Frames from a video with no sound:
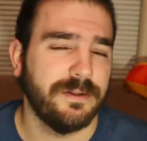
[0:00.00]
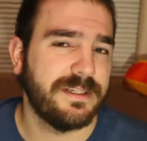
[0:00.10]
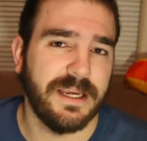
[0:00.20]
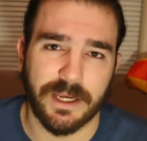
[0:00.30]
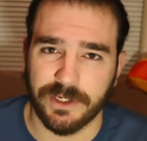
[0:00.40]

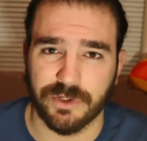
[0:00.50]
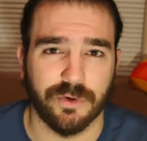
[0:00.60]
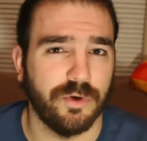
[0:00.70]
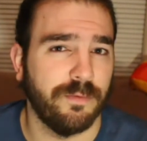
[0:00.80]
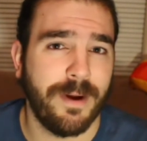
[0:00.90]
tent
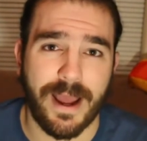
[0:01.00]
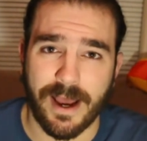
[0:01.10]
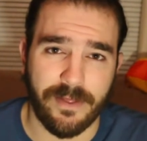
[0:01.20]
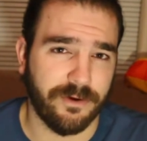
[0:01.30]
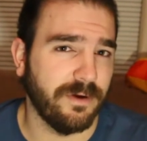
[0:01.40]
or your
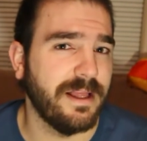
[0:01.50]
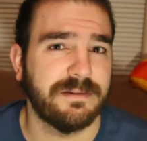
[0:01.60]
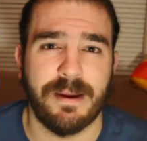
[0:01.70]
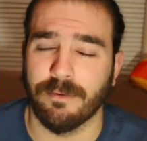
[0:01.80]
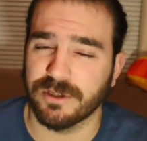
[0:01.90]
path, or lets
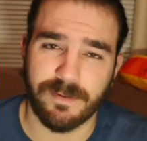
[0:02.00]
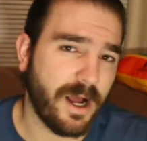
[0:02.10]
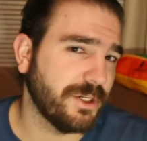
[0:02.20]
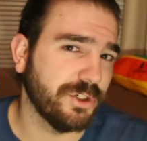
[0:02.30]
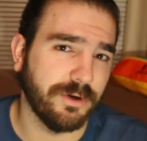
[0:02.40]
people
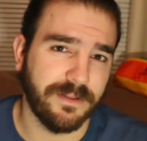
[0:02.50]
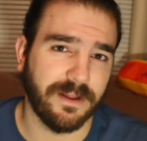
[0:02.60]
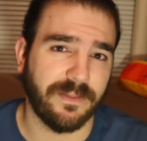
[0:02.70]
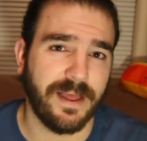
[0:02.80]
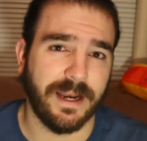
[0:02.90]
spot you or anything
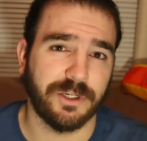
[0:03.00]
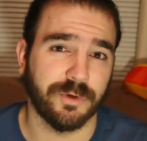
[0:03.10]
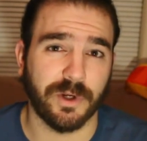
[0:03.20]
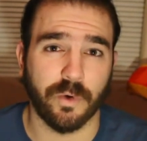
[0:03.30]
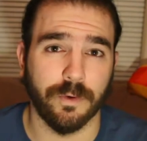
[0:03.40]
like that. It's
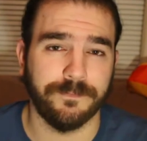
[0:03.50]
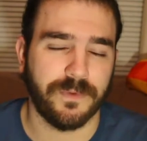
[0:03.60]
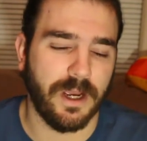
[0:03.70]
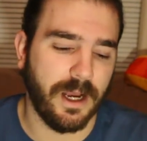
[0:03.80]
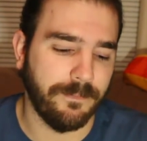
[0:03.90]
really cool.
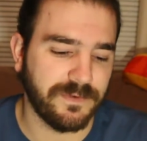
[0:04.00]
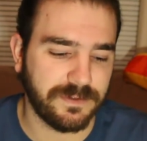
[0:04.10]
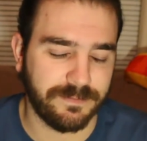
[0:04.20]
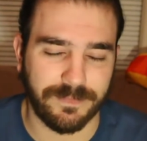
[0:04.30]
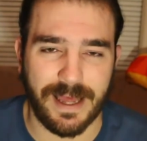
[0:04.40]

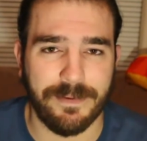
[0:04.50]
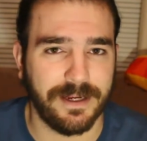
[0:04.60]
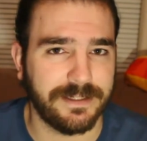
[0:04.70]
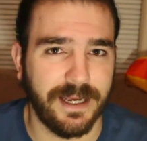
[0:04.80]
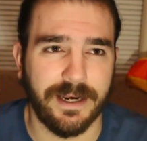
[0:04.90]
That
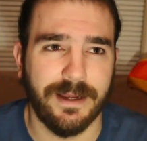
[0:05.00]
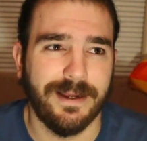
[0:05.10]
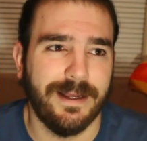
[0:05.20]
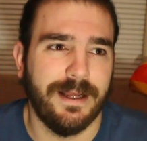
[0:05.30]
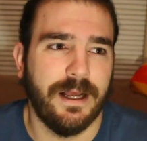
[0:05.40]
being said,
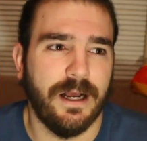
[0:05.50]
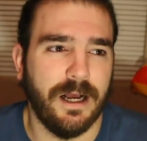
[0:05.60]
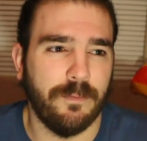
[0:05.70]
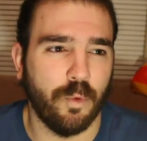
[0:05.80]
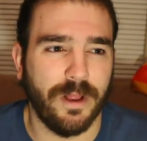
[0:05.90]

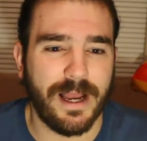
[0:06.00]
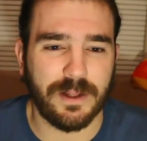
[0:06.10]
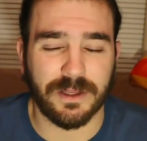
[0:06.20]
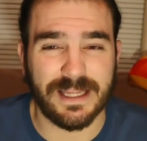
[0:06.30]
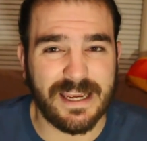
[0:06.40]
will
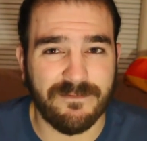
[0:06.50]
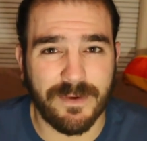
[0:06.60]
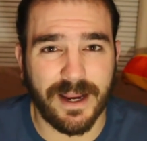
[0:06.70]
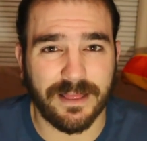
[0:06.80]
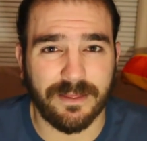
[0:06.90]
I leave
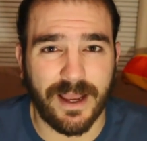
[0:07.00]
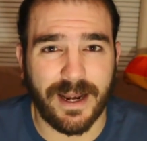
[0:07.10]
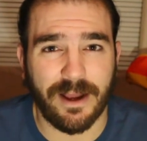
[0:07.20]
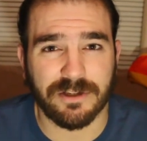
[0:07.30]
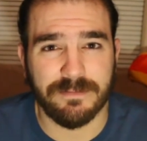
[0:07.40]
my
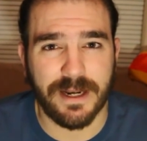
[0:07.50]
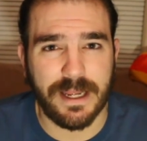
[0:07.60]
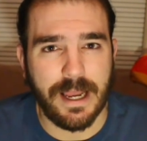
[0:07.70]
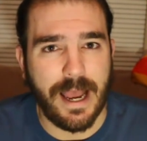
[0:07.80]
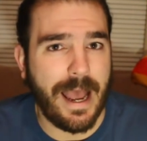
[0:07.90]
Lighthouse
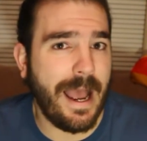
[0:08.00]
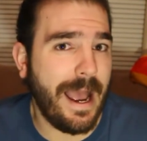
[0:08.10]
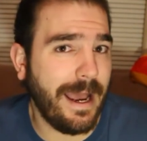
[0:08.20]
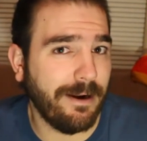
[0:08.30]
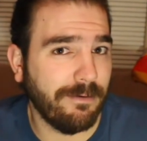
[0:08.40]
Mini?
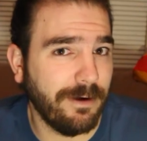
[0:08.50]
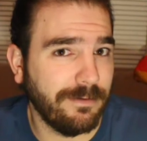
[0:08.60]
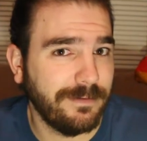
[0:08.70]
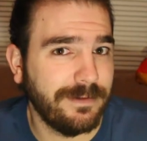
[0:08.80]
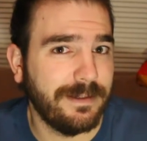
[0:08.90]
I don't
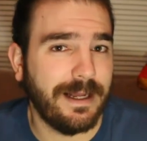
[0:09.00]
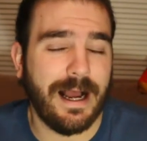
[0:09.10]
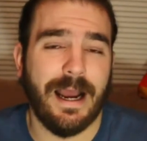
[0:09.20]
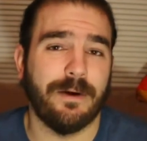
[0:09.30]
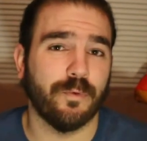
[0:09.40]
know.
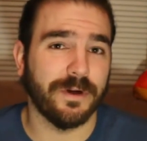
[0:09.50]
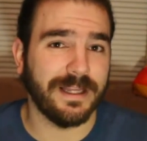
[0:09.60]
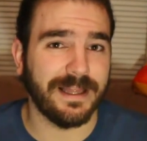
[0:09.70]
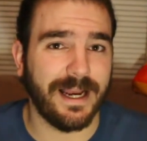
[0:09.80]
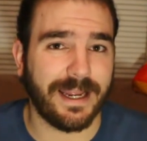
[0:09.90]
I
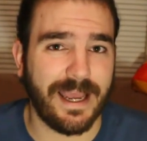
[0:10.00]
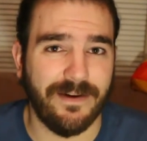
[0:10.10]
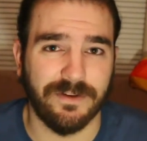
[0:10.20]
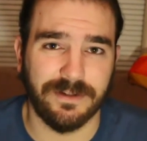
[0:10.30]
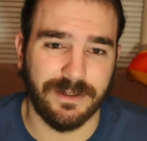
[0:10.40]
really like
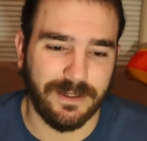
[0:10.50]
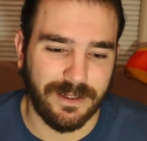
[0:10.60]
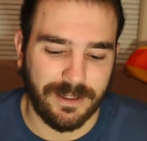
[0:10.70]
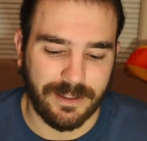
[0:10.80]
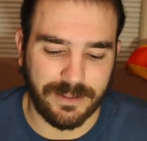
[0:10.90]
having
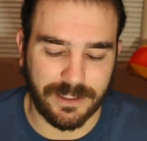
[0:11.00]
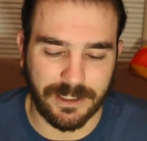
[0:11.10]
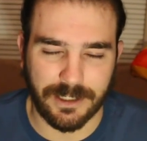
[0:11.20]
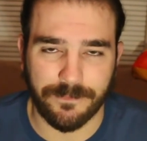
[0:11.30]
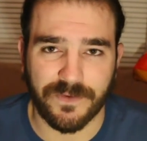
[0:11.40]

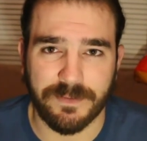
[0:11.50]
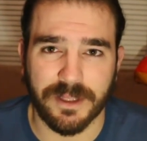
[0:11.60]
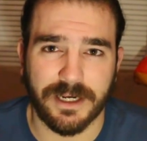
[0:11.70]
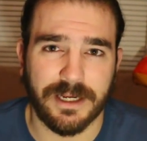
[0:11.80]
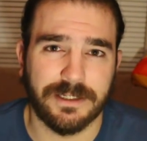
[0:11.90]
the
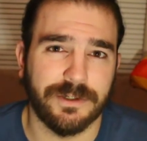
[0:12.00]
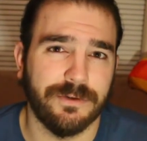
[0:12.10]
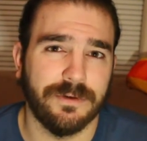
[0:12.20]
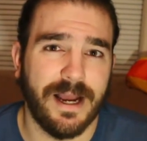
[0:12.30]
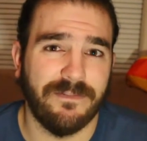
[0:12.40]
ability
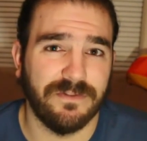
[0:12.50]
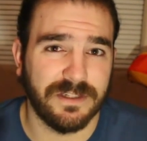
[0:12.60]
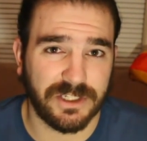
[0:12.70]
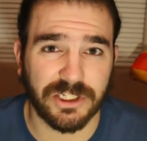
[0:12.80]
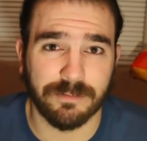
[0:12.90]
to
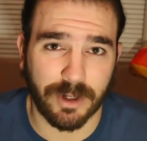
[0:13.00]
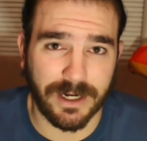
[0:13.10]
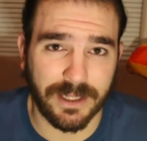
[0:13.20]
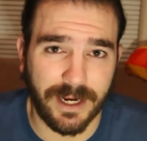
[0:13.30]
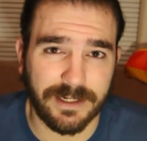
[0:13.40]
have such a
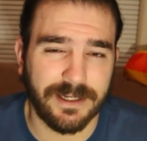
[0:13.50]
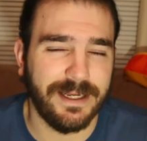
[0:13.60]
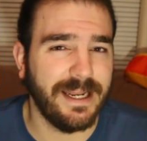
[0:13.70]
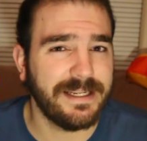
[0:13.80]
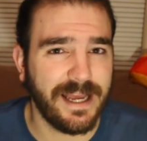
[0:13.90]
bright light.
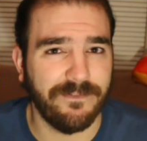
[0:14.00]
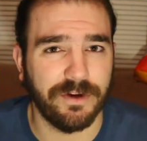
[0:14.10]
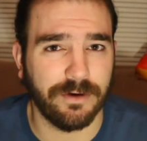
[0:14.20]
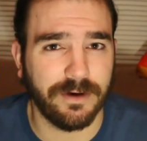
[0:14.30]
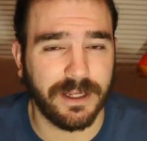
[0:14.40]
It is
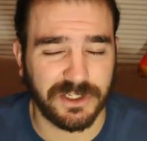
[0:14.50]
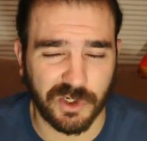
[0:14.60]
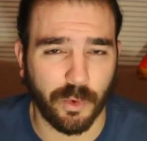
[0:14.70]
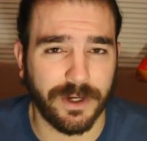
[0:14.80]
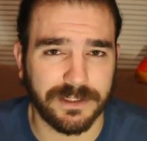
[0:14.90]
heavier, gets
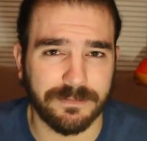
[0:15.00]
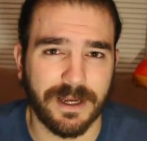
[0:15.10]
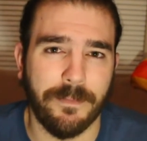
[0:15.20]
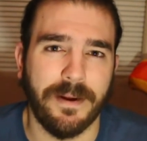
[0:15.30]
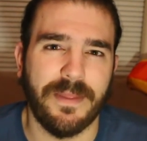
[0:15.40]
annoying
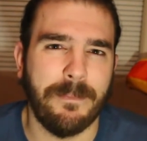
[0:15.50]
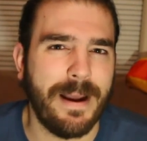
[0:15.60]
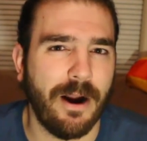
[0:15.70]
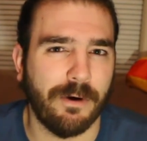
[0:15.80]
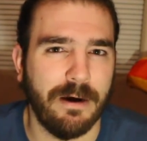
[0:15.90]
sometimes, and that
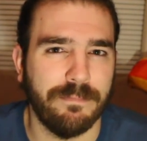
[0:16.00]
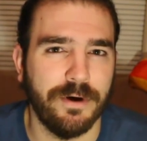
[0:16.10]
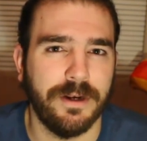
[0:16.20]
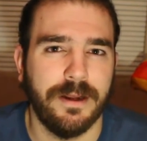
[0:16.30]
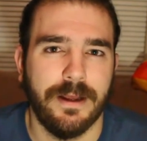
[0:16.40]
power
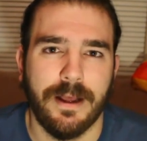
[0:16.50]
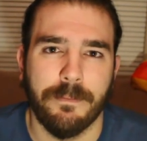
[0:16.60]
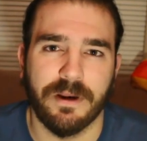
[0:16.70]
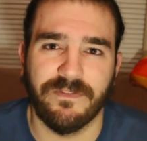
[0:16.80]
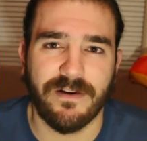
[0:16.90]
output.
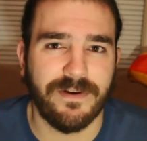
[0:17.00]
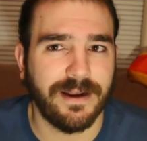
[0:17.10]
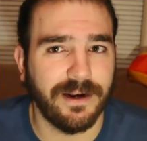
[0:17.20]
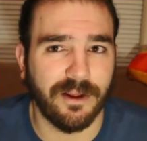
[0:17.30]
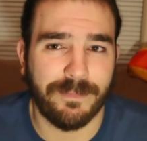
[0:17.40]
But if I
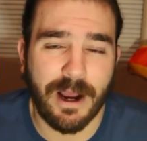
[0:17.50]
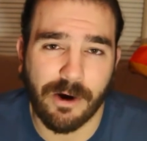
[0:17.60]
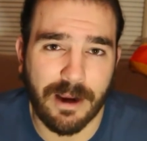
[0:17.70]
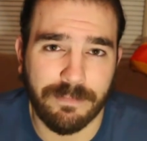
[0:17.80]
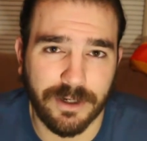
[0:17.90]
find another power
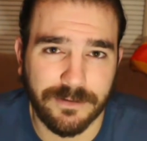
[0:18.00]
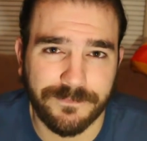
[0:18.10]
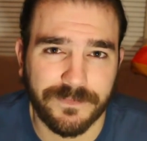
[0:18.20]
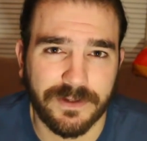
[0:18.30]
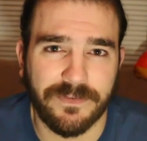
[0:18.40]
output,
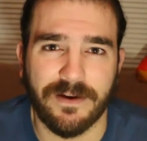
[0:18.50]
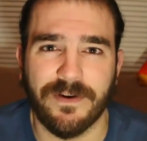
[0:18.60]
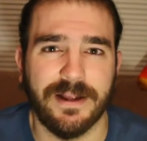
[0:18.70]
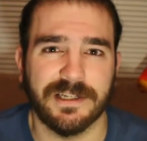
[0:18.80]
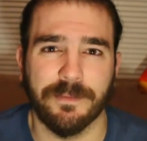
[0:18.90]
If I
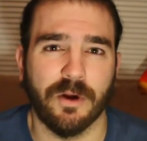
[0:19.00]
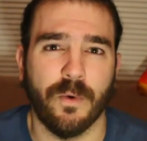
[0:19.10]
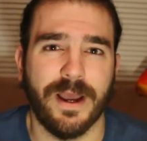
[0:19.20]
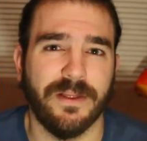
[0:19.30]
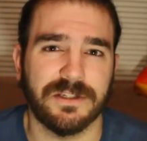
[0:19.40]
find some other
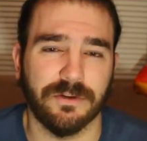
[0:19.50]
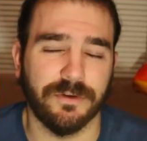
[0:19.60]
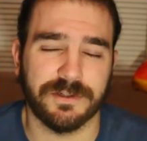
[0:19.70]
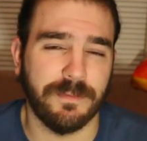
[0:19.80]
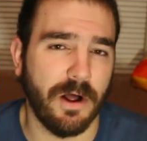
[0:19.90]
way that's a little
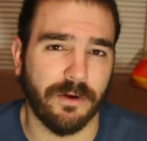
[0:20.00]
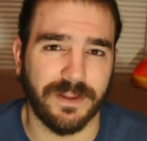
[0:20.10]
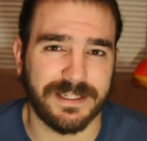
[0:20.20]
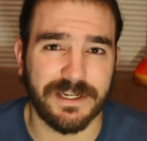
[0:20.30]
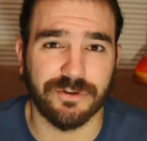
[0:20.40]
smaller,
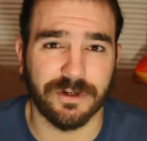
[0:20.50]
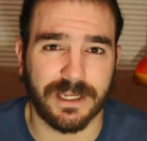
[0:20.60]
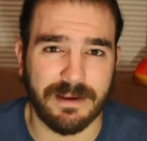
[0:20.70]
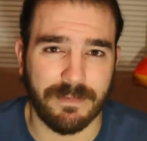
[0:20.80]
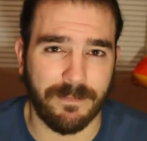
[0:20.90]
that's easier to
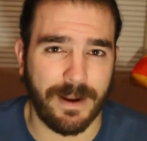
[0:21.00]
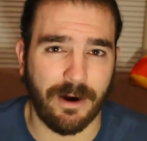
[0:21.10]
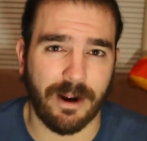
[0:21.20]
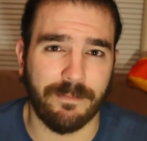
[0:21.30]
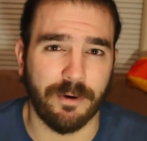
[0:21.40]
keep my
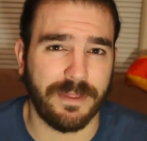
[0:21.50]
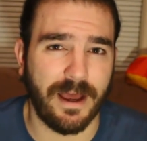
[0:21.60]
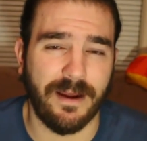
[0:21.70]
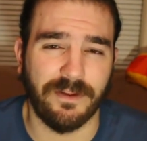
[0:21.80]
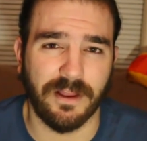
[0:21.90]
power output
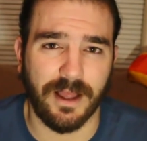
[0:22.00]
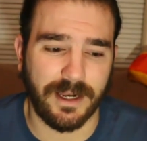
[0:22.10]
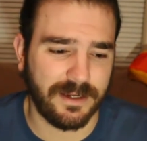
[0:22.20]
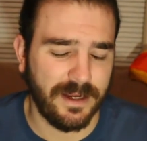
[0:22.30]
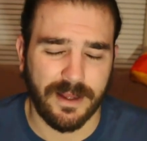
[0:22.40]
without having a
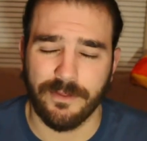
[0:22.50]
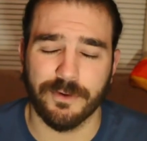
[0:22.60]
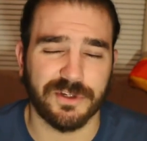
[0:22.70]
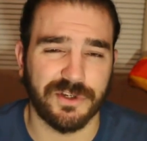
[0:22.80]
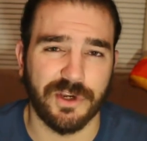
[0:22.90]
light, there
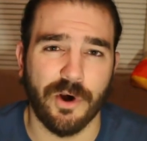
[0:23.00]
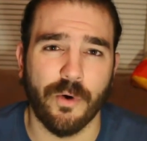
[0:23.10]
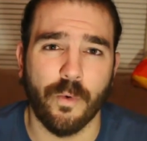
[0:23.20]
is no